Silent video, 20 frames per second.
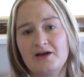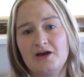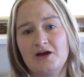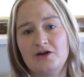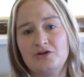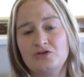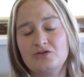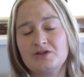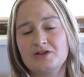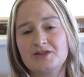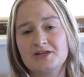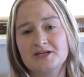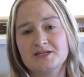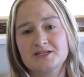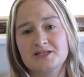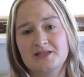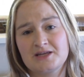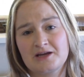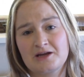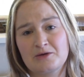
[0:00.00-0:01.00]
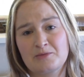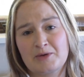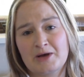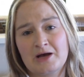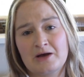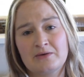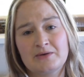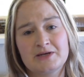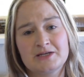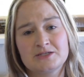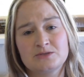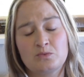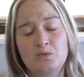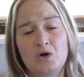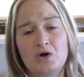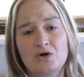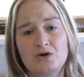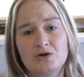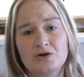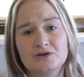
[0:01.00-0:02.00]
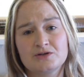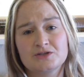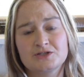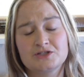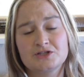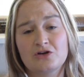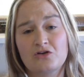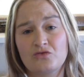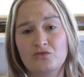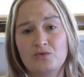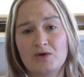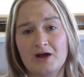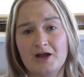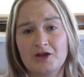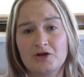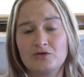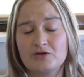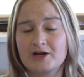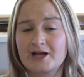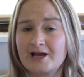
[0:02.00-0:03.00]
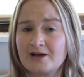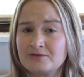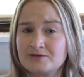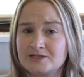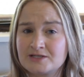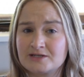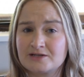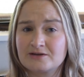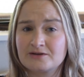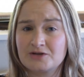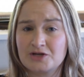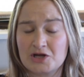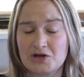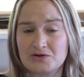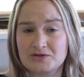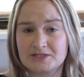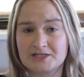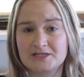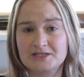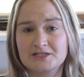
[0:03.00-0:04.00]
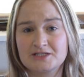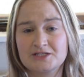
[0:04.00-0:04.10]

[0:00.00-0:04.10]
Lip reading: Another thing to think about is what software your accountant uses.